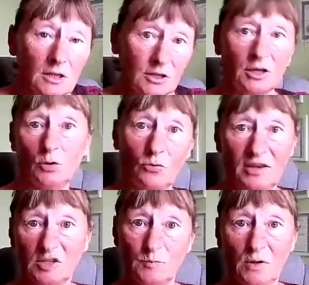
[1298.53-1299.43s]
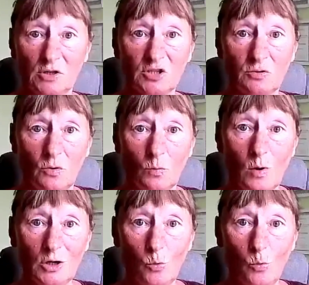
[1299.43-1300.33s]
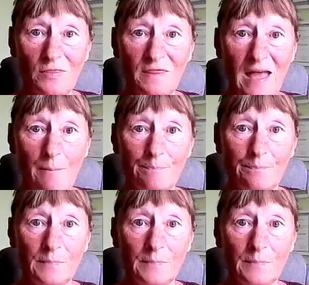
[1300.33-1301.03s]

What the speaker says: that you're this person when you're with them.